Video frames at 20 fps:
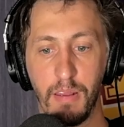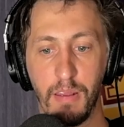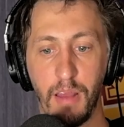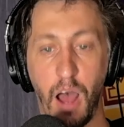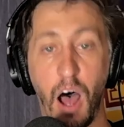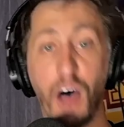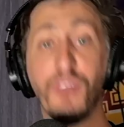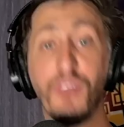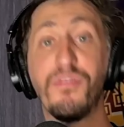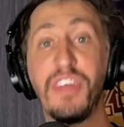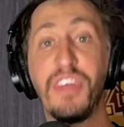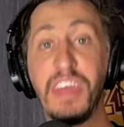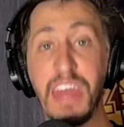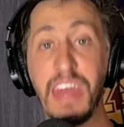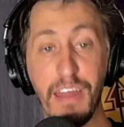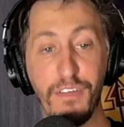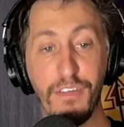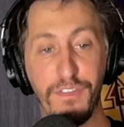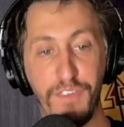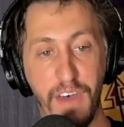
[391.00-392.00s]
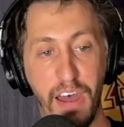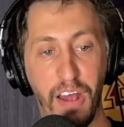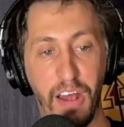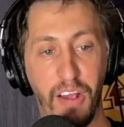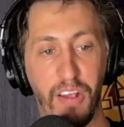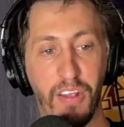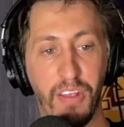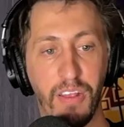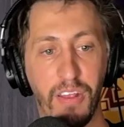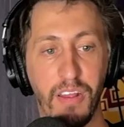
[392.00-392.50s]
of the
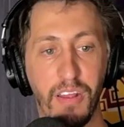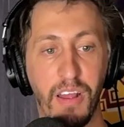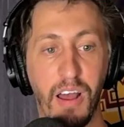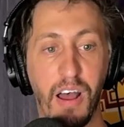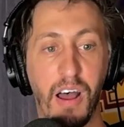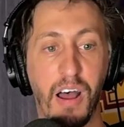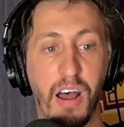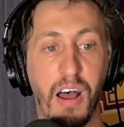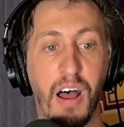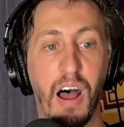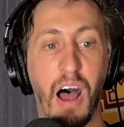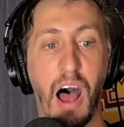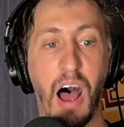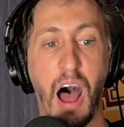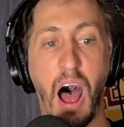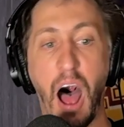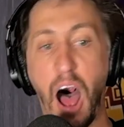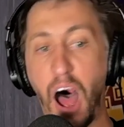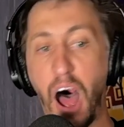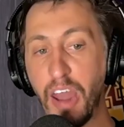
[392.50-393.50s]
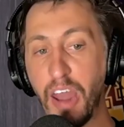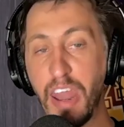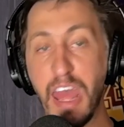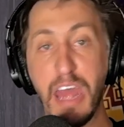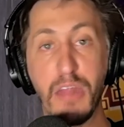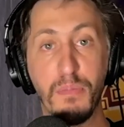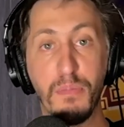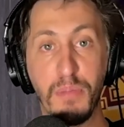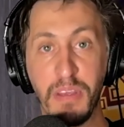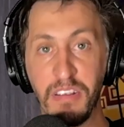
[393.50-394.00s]
NFL on
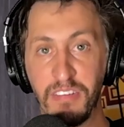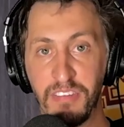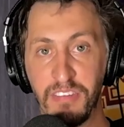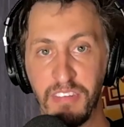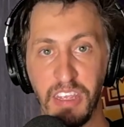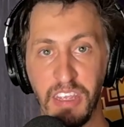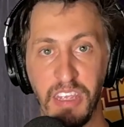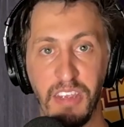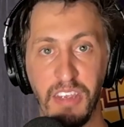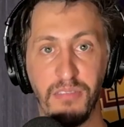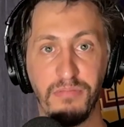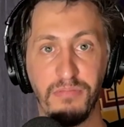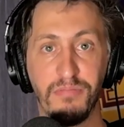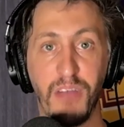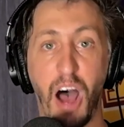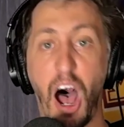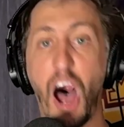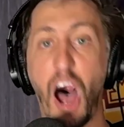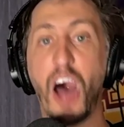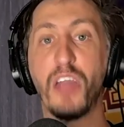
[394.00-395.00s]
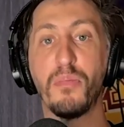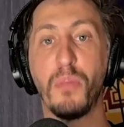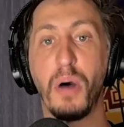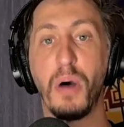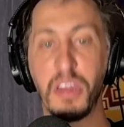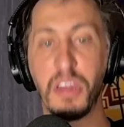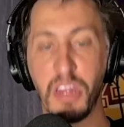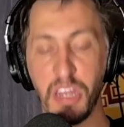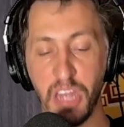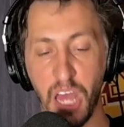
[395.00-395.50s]
NBC on
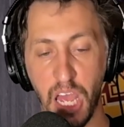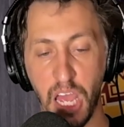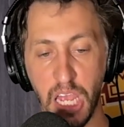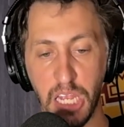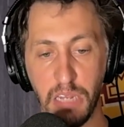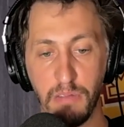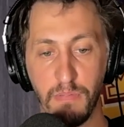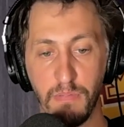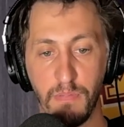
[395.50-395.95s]
Monday night.